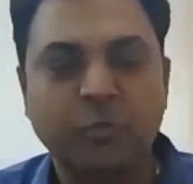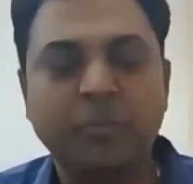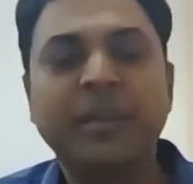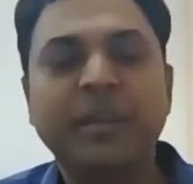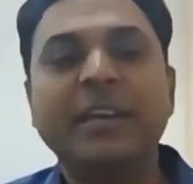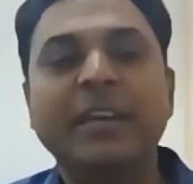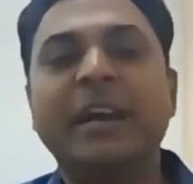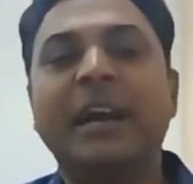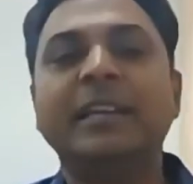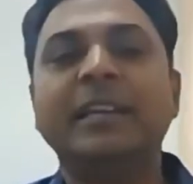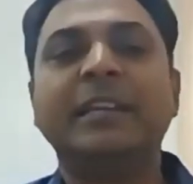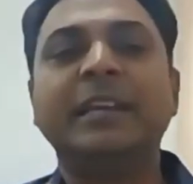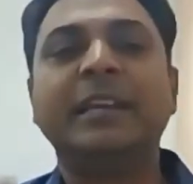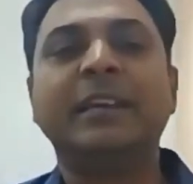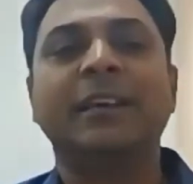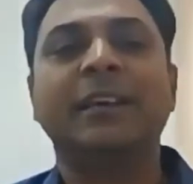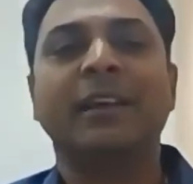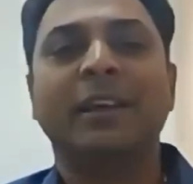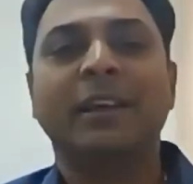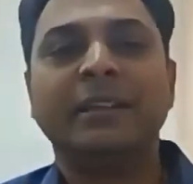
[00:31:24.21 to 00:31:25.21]
To me, I
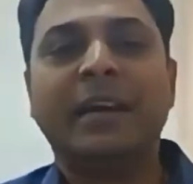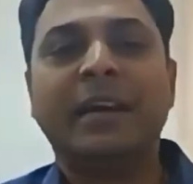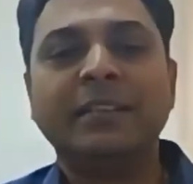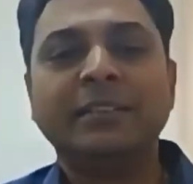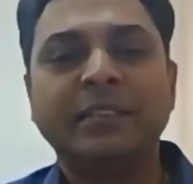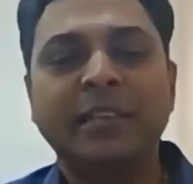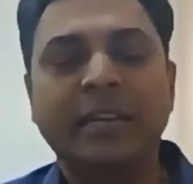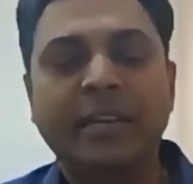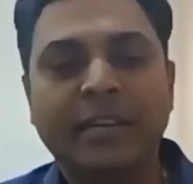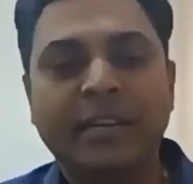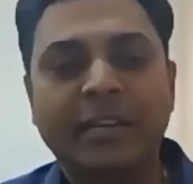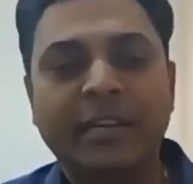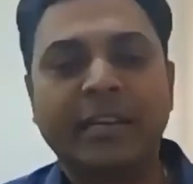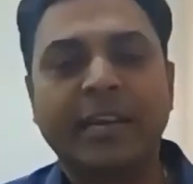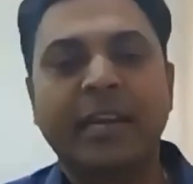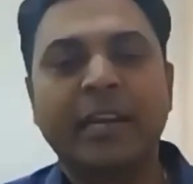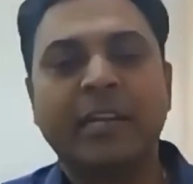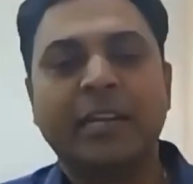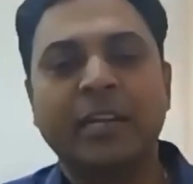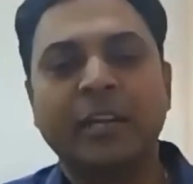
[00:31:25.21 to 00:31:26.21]
think that is
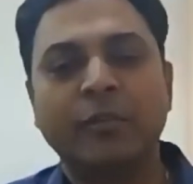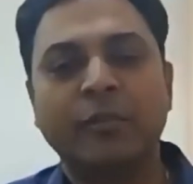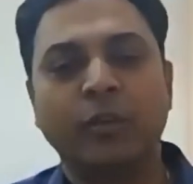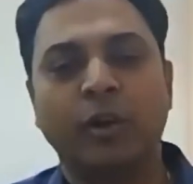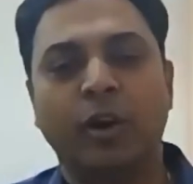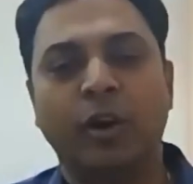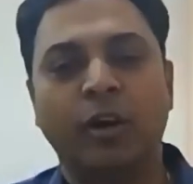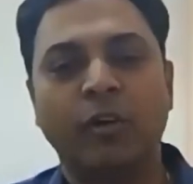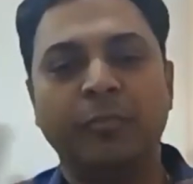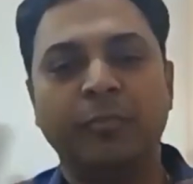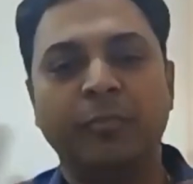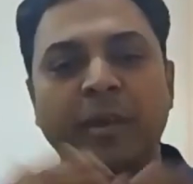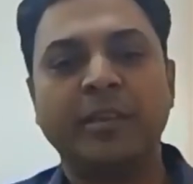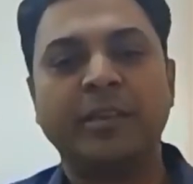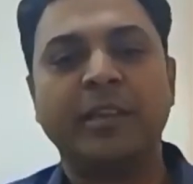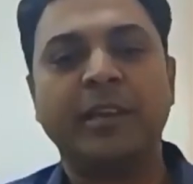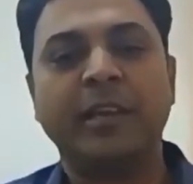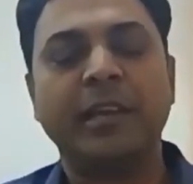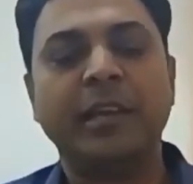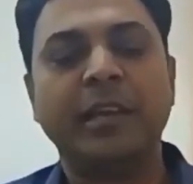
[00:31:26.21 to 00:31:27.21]
indicative of
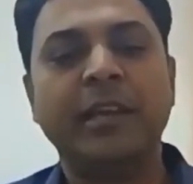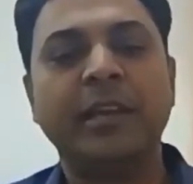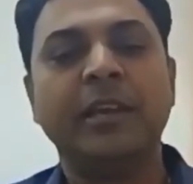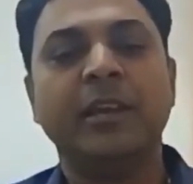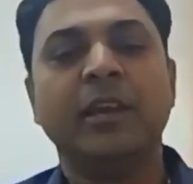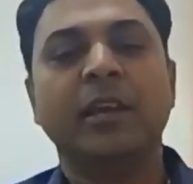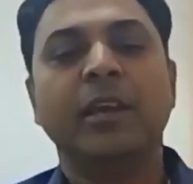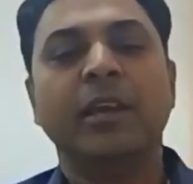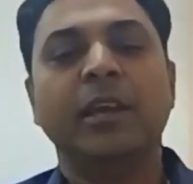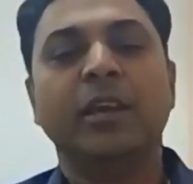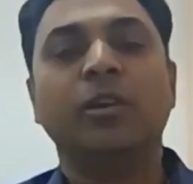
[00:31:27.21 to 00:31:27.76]
basically